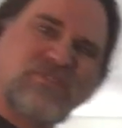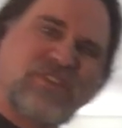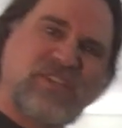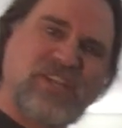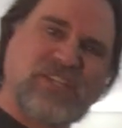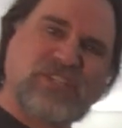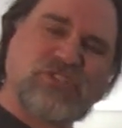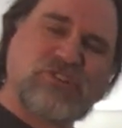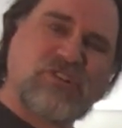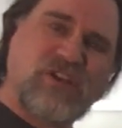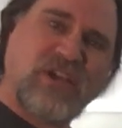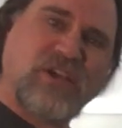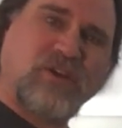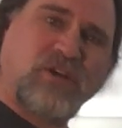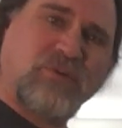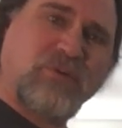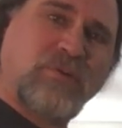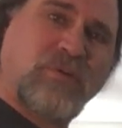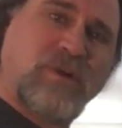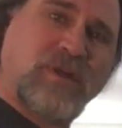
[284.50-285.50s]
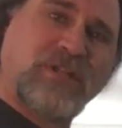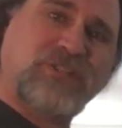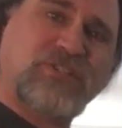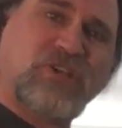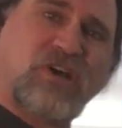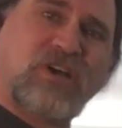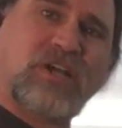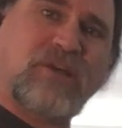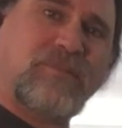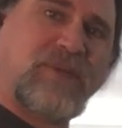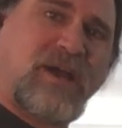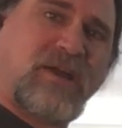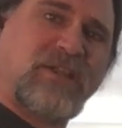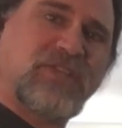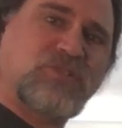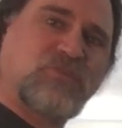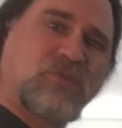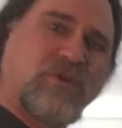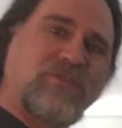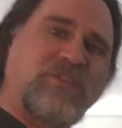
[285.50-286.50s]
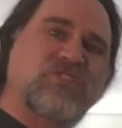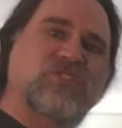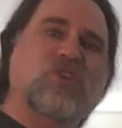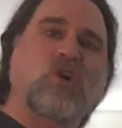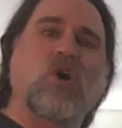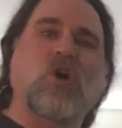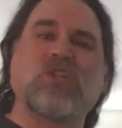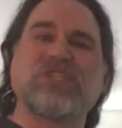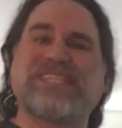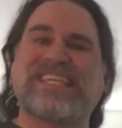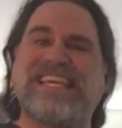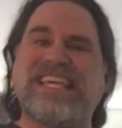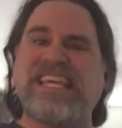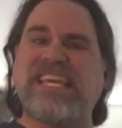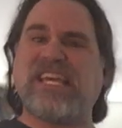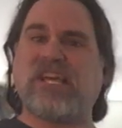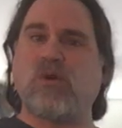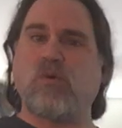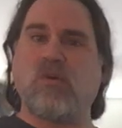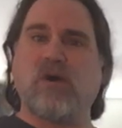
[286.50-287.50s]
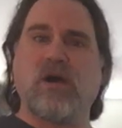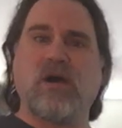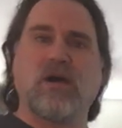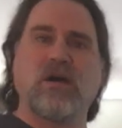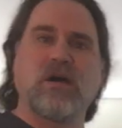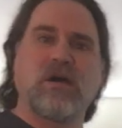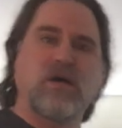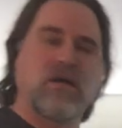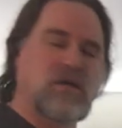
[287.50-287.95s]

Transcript: the next triangle we want to talk about is one that's called equa.